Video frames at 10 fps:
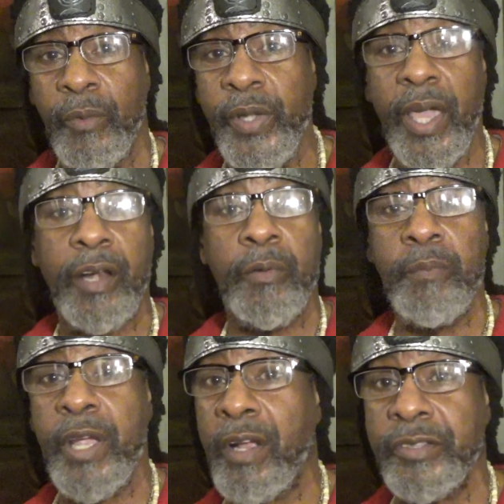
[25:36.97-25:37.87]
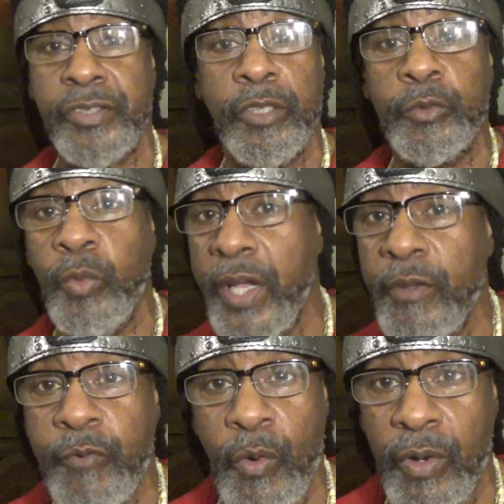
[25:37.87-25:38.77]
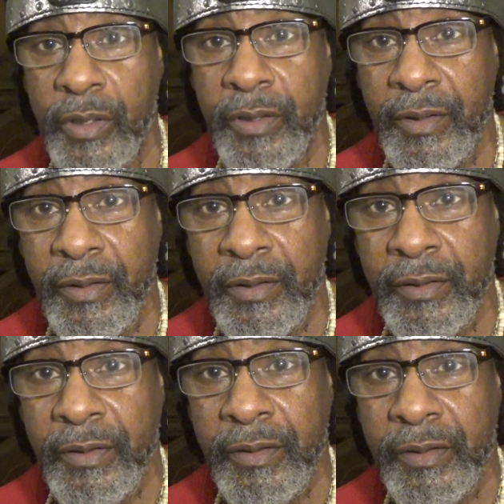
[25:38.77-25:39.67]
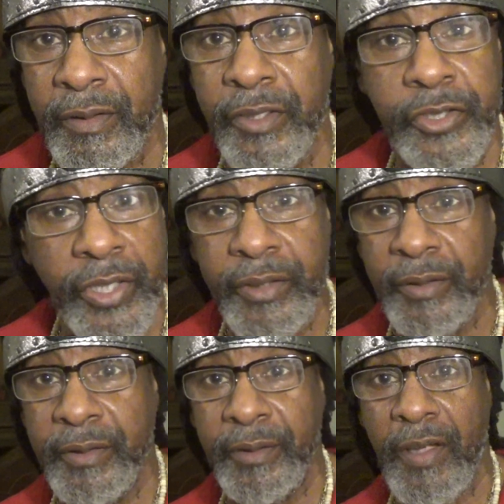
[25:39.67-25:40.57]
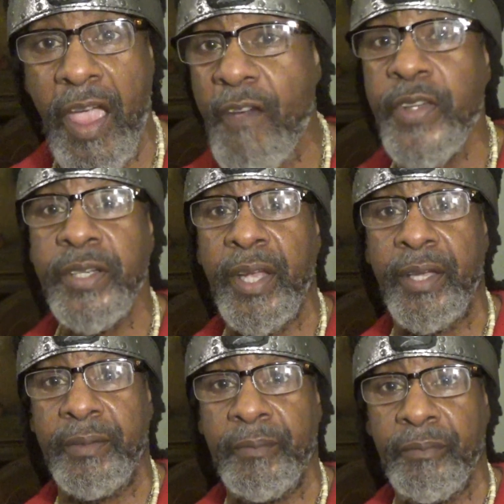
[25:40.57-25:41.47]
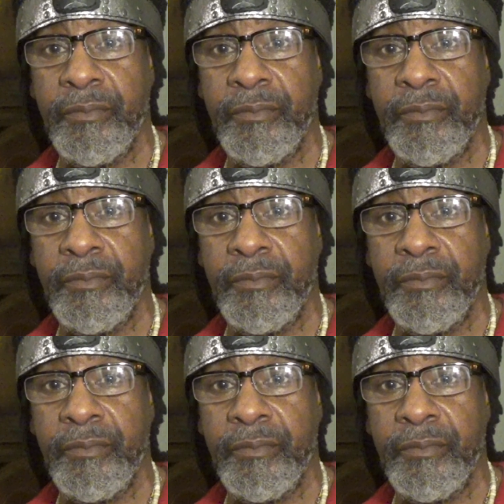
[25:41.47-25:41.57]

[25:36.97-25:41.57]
We got to make ourselves ready for it continually, every day.